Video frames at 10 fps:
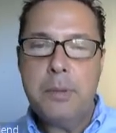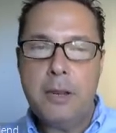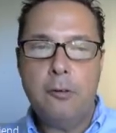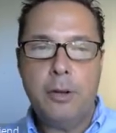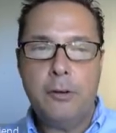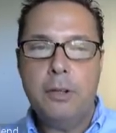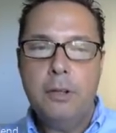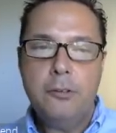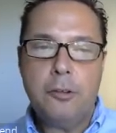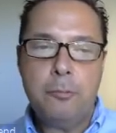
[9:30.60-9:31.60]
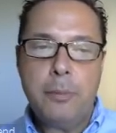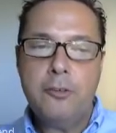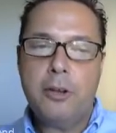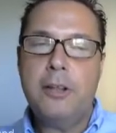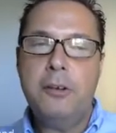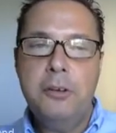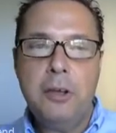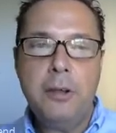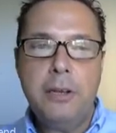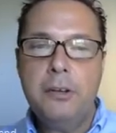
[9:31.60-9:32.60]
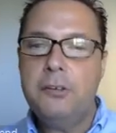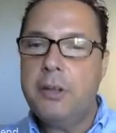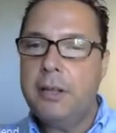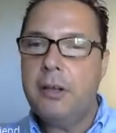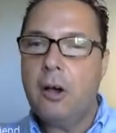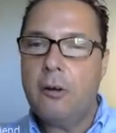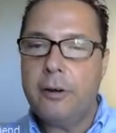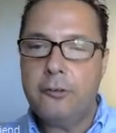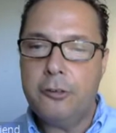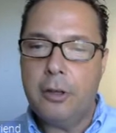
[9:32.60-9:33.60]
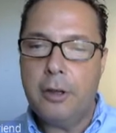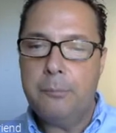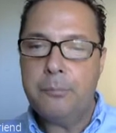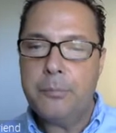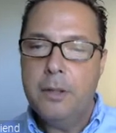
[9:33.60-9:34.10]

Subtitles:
period. So it's basically a 9-day RSI.